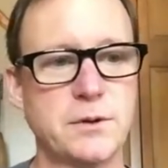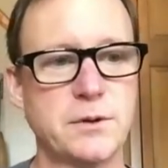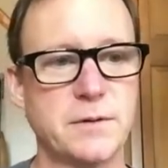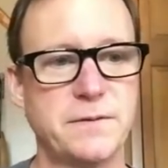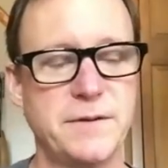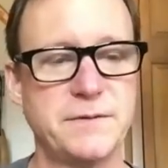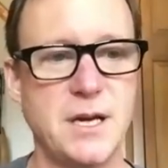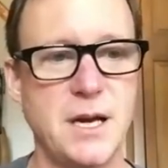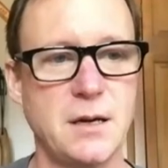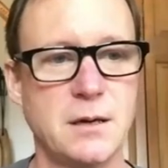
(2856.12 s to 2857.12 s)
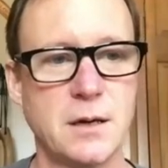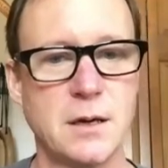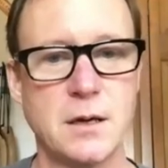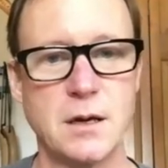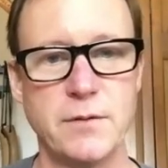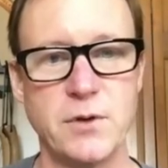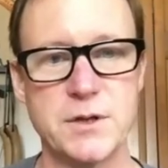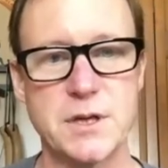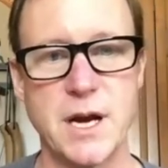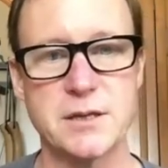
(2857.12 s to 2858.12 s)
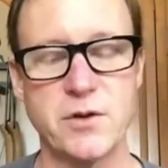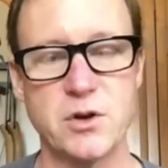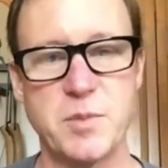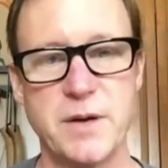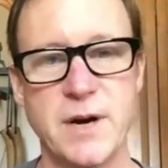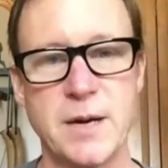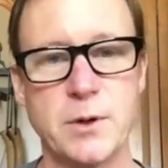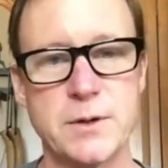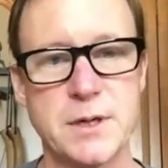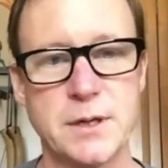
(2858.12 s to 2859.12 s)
to 15 of those snakes or those pit vipers.